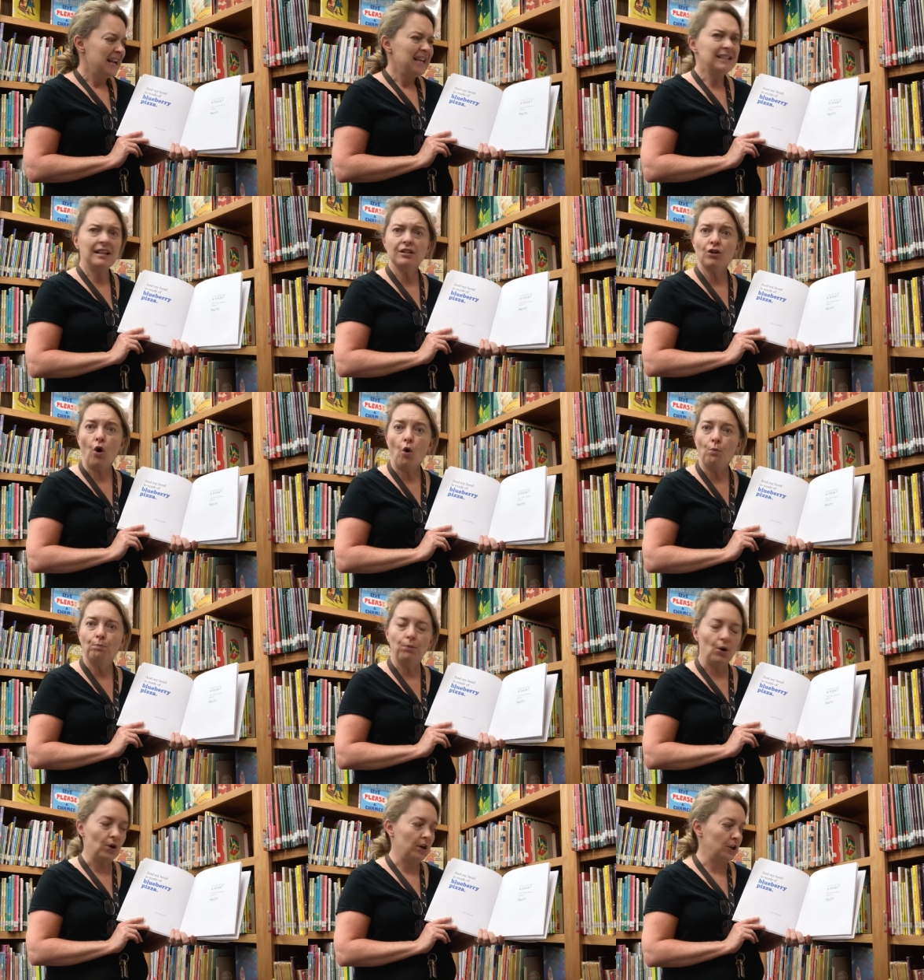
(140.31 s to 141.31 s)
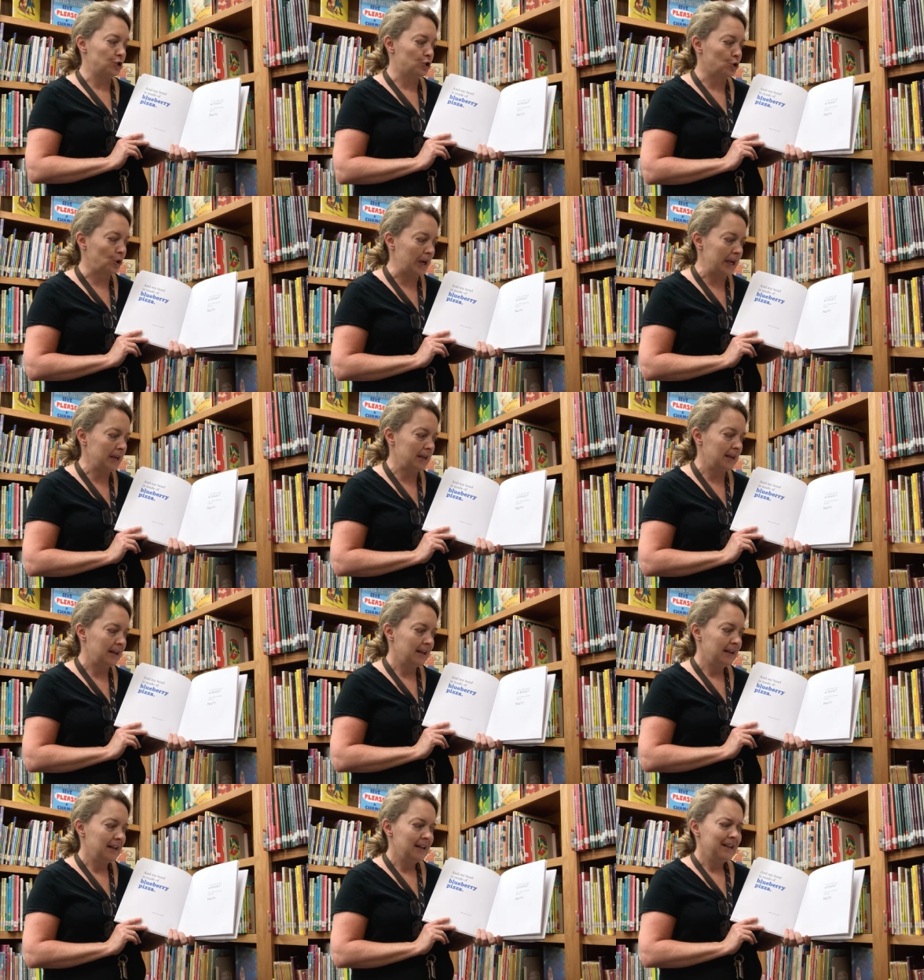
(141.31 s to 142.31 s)
Is this whole book a trick?
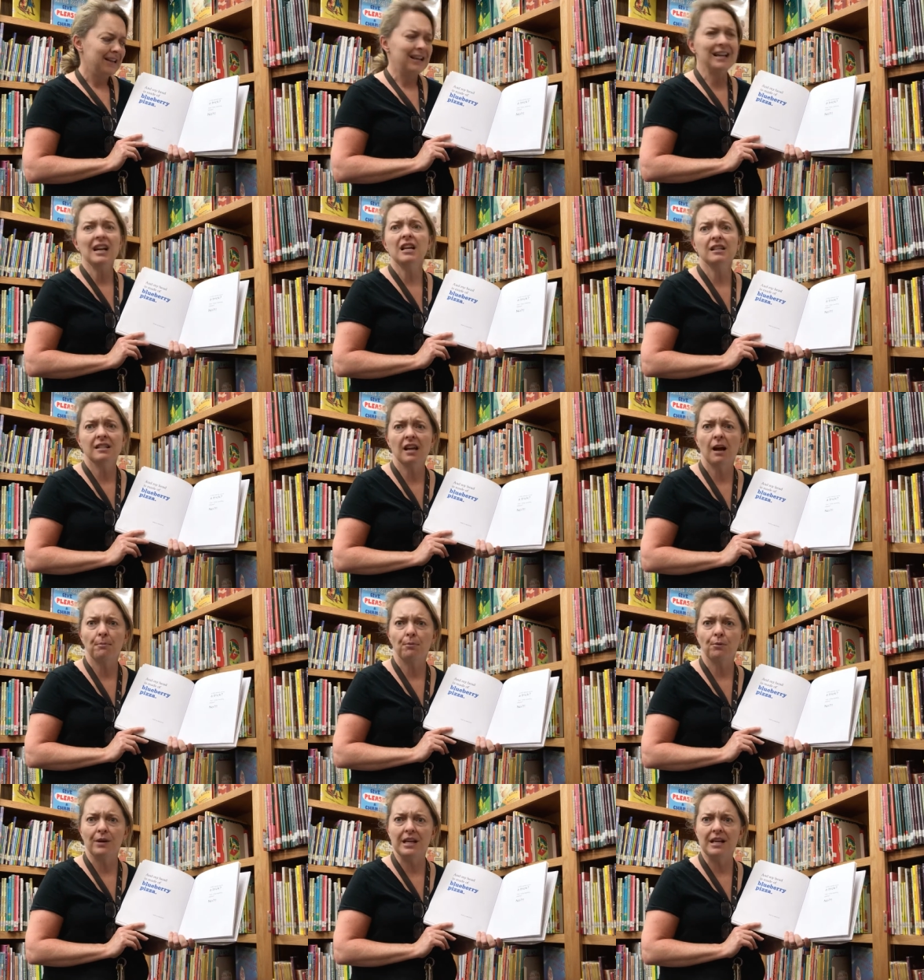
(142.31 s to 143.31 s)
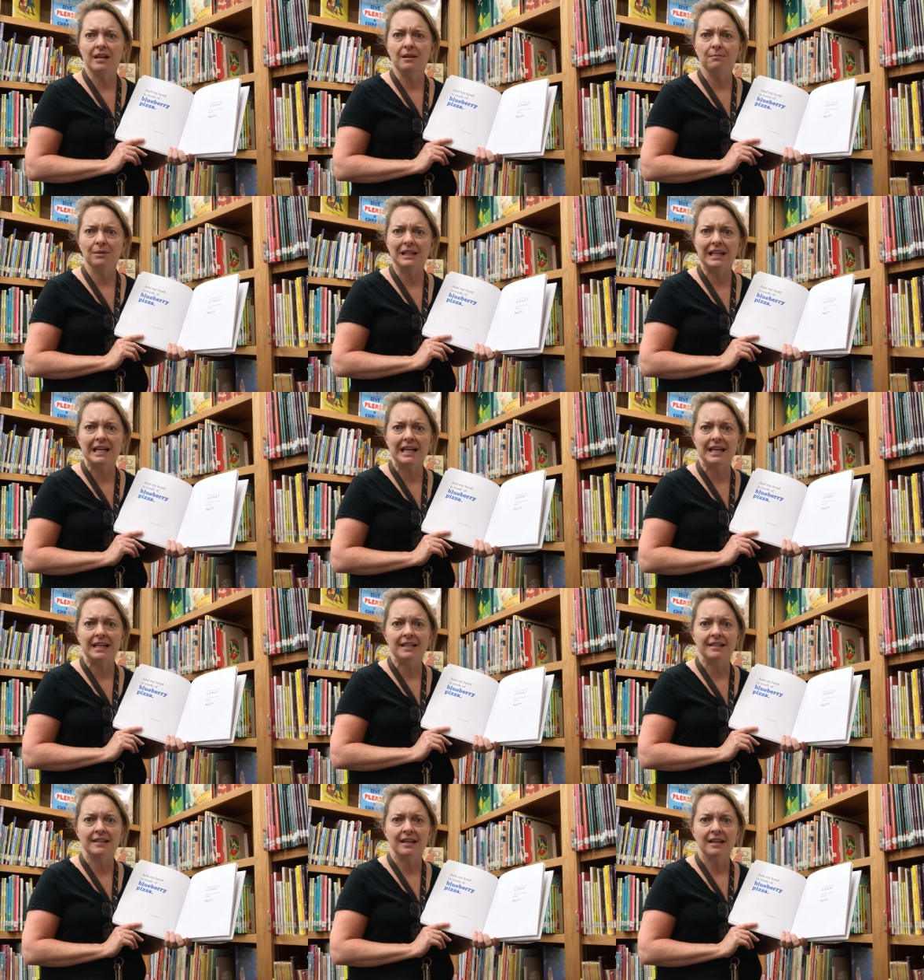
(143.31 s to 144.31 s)
Can I stop reading,
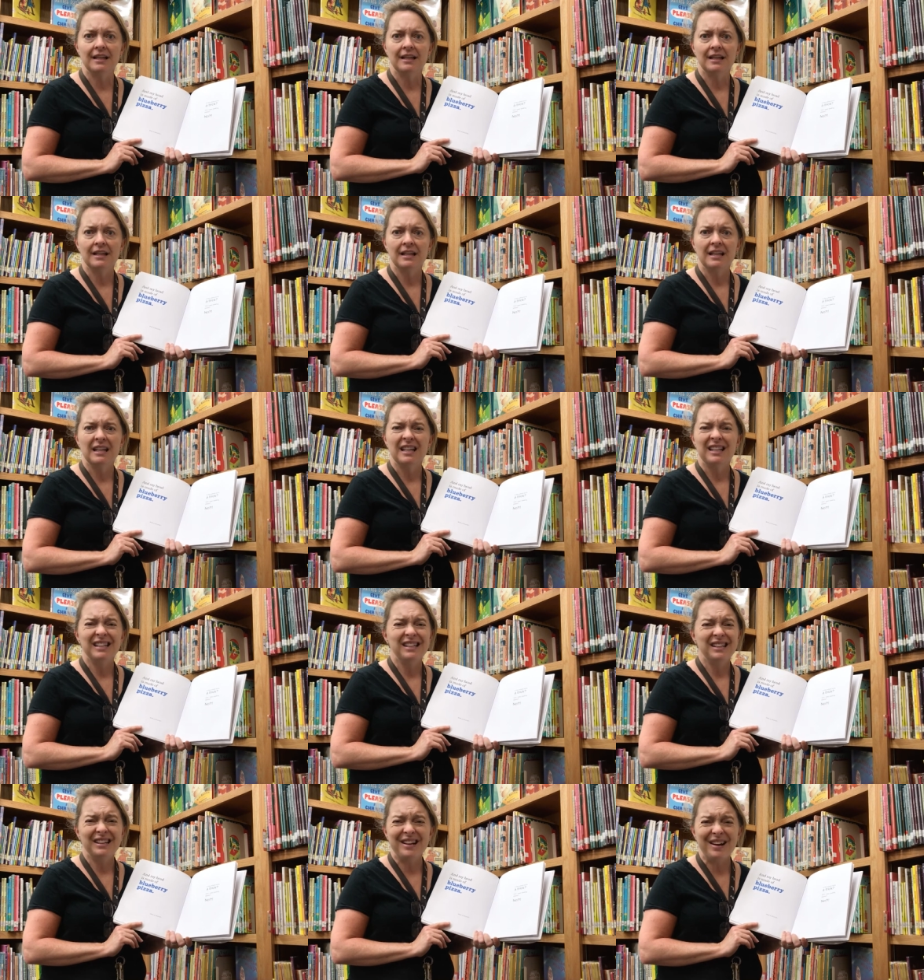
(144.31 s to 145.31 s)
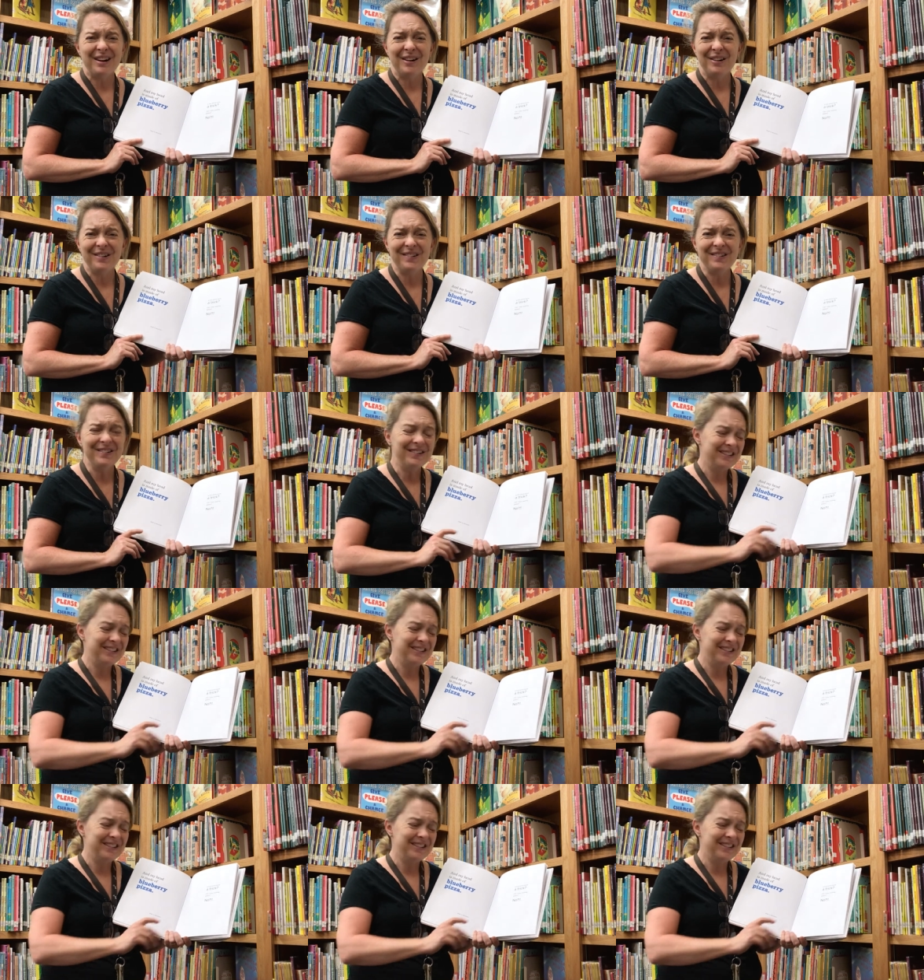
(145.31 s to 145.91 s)
please? No?